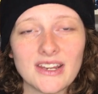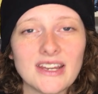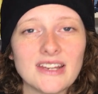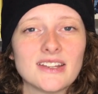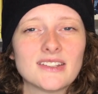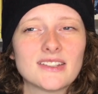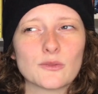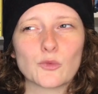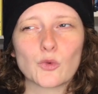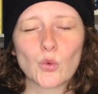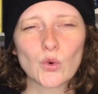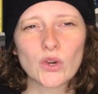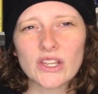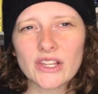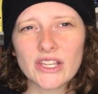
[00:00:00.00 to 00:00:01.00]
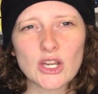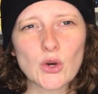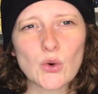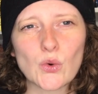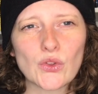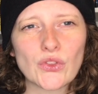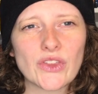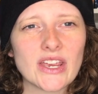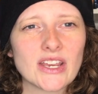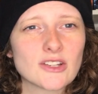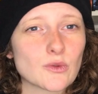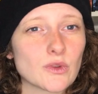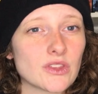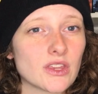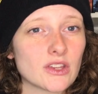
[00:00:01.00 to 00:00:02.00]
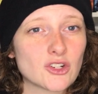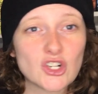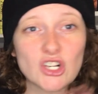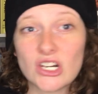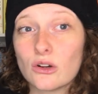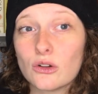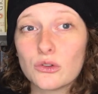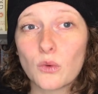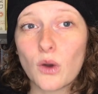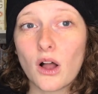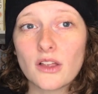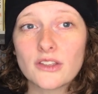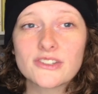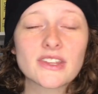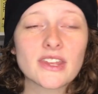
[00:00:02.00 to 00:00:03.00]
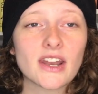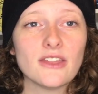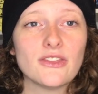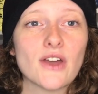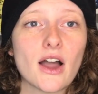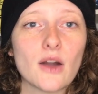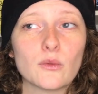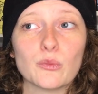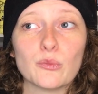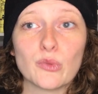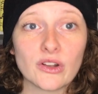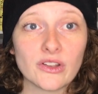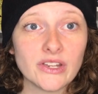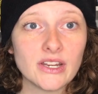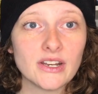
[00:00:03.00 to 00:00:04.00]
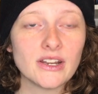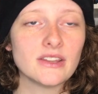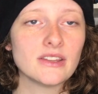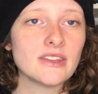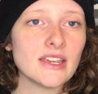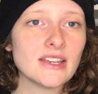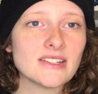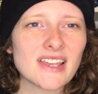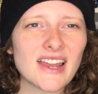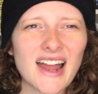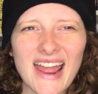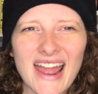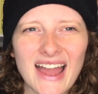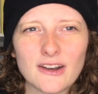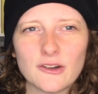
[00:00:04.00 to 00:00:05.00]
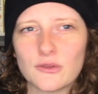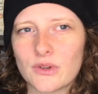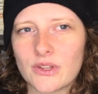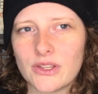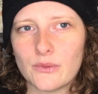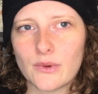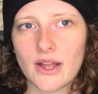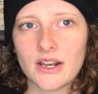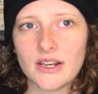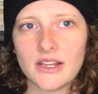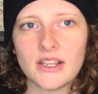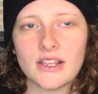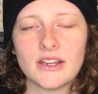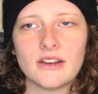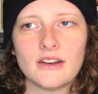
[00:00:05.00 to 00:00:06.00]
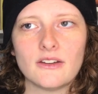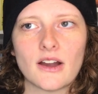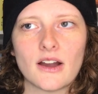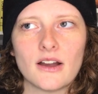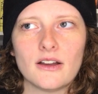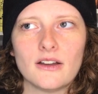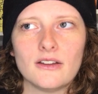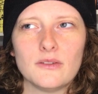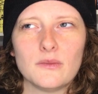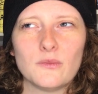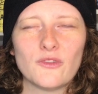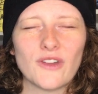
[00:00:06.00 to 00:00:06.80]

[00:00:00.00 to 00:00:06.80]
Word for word: He did some really cool things with shield walls that I thought were brilliant and things that I hadn't really read in uh,